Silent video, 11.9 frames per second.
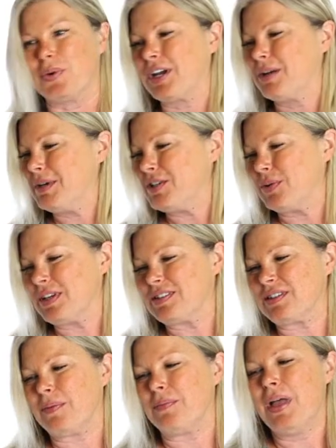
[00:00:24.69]
We're going to be doing
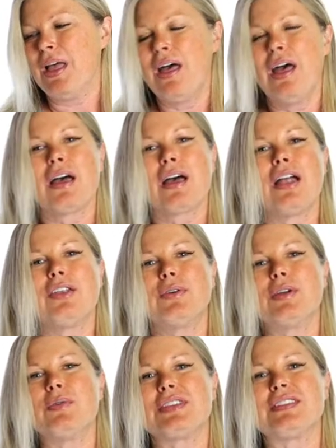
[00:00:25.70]
some
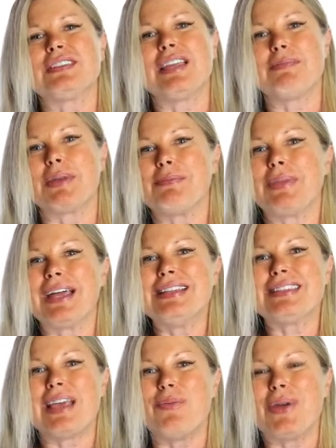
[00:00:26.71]
coloring with the Stampin'
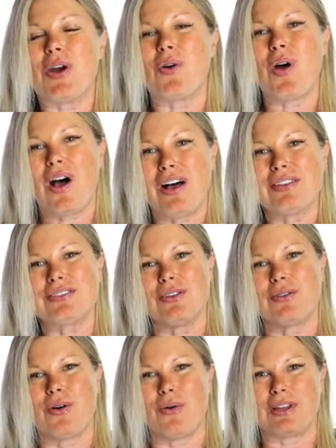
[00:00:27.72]
Blends, and we are
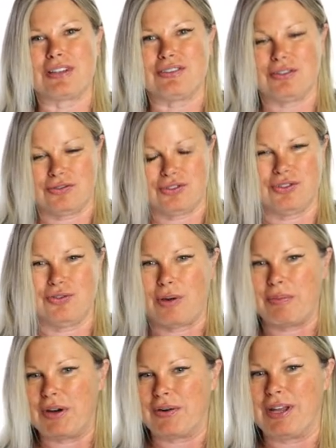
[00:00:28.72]
also going to do
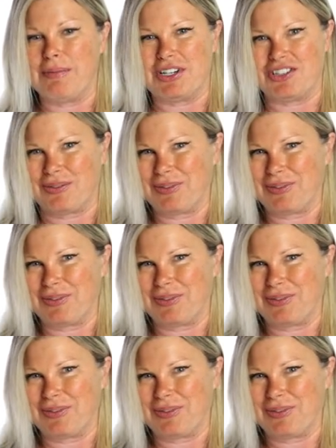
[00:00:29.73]
a mirror image.